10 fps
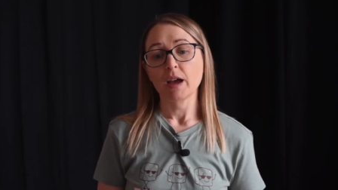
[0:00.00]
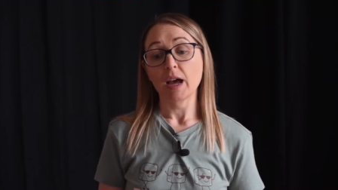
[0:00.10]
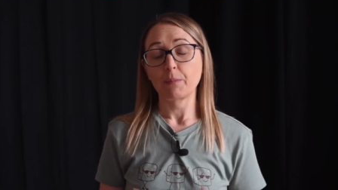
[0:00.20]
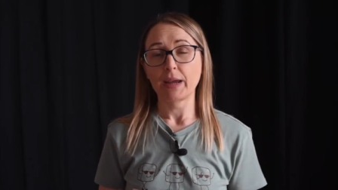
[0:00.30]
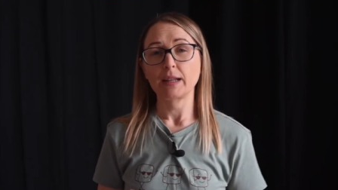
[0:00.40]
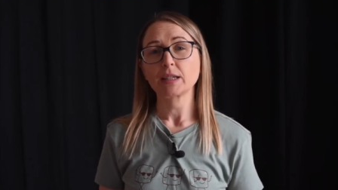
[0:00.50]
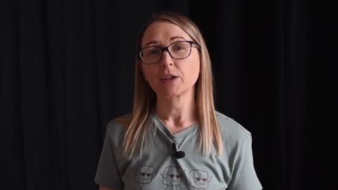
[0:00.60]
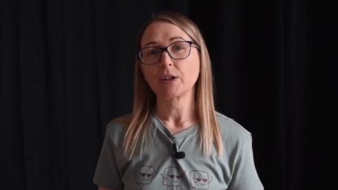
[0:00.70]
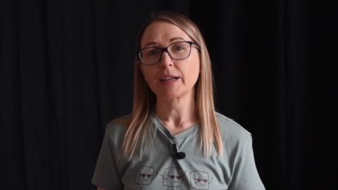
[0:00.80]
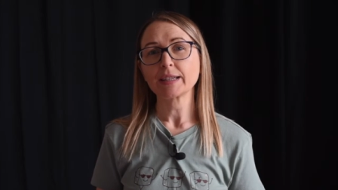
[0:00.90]
At
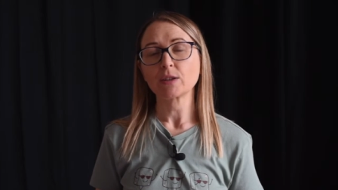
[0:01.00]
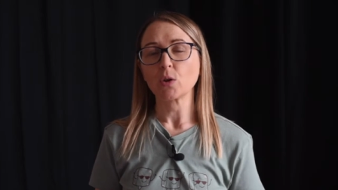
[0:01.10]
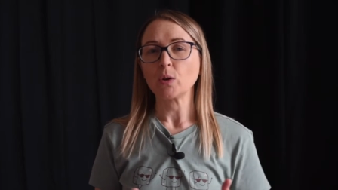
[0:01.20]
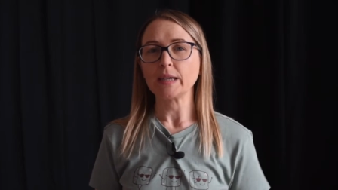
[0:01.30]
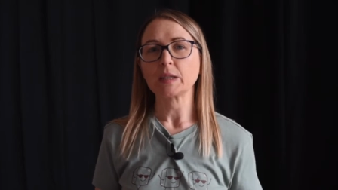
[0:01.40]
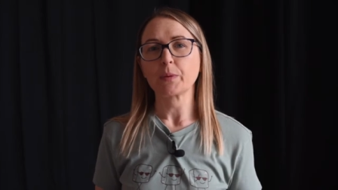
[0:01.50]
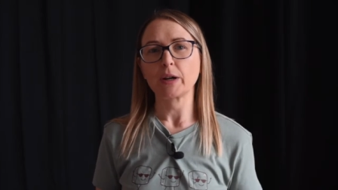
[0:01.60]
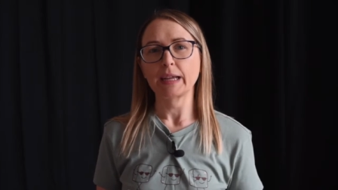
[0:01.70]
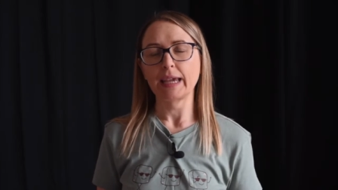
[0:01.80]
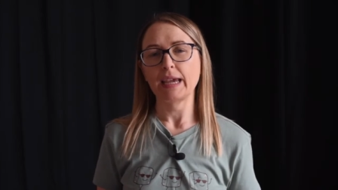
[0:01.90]
Pentecost, the Holy
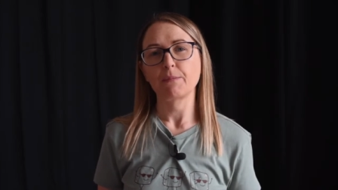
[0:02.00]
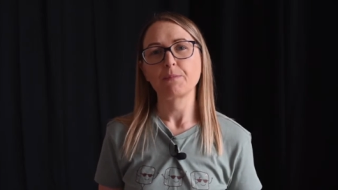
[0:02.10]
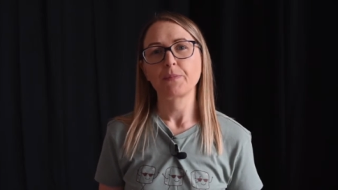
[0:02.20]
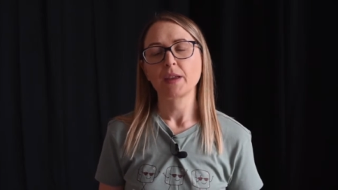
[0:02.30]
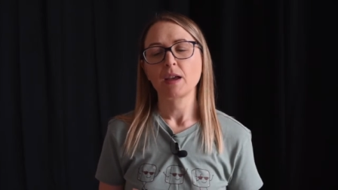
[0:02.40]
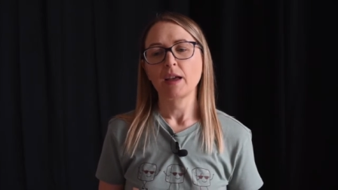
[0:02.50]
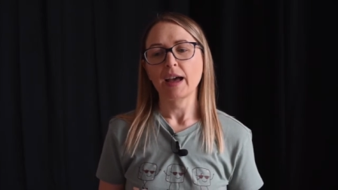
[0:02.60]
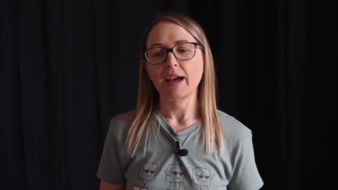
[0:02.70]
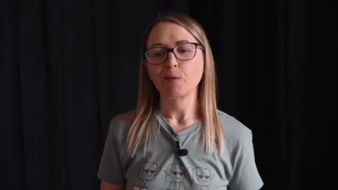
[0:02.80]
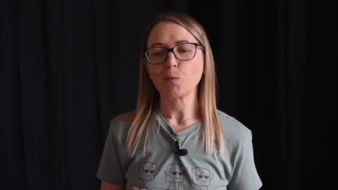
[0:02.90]
Spirit came,
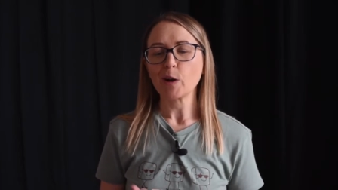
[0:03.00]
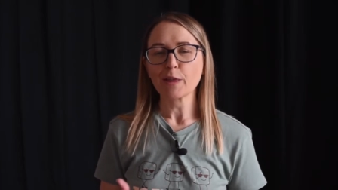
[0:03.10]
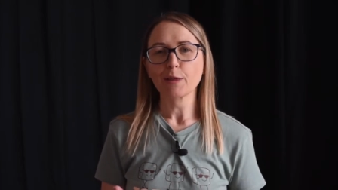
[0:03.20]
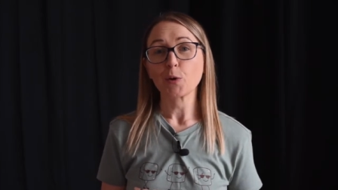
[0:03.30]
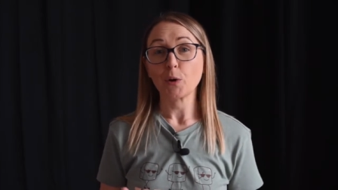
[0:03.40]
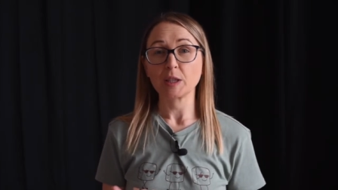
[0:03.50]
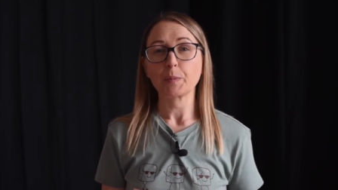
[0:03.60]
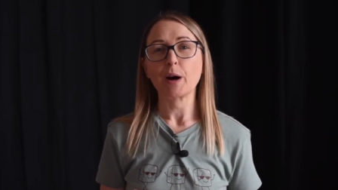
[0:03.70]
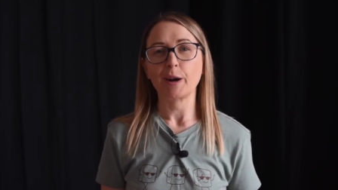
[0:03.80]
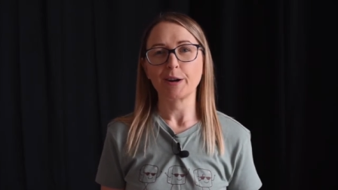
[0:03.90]
and with God's
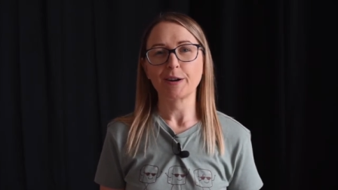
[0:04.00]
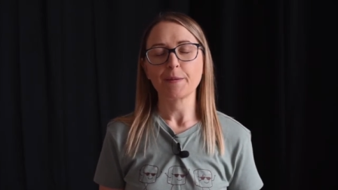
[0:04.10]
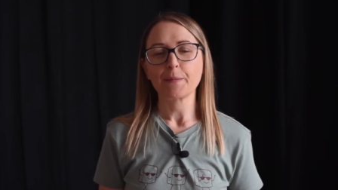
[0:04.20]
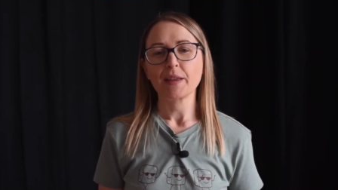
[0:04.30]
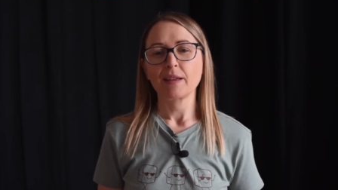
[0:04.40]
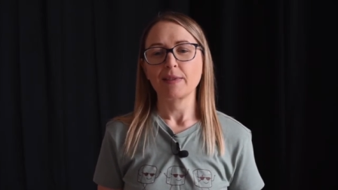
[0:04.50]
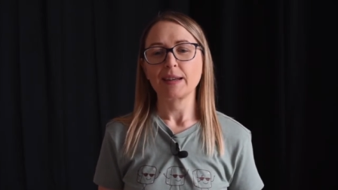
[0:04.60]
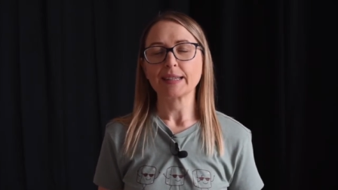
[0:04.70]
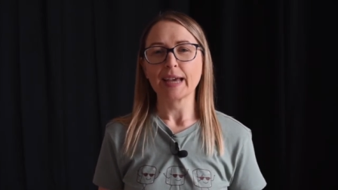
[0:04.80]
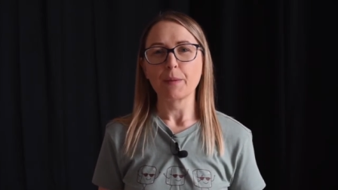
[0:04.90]
power, the
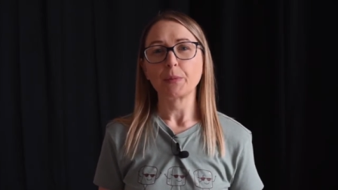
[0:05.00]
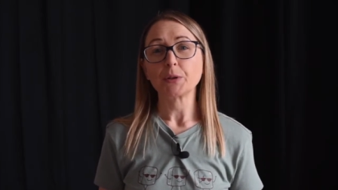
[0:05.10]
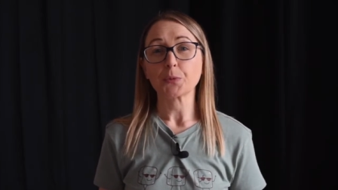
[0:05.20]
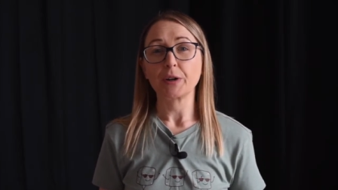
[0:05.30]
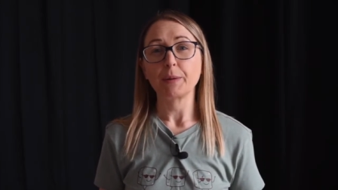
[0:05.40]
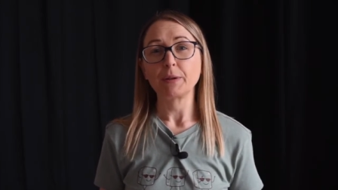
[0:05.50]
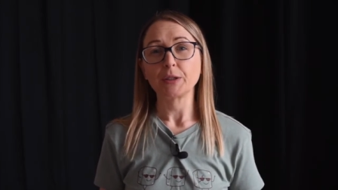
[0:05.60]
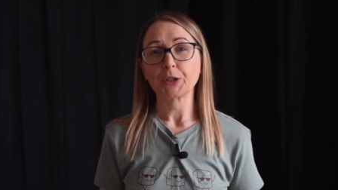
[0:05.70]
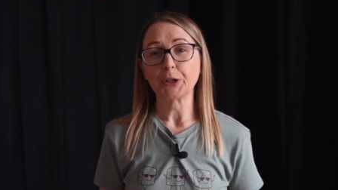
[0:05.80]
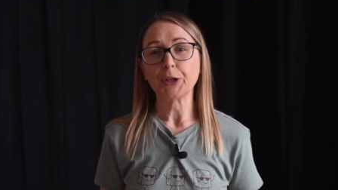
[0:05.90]
disciples were able
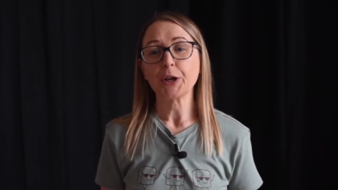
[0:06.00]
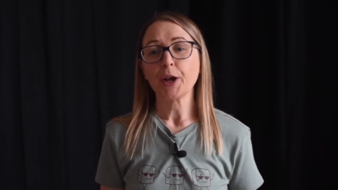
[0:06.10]
to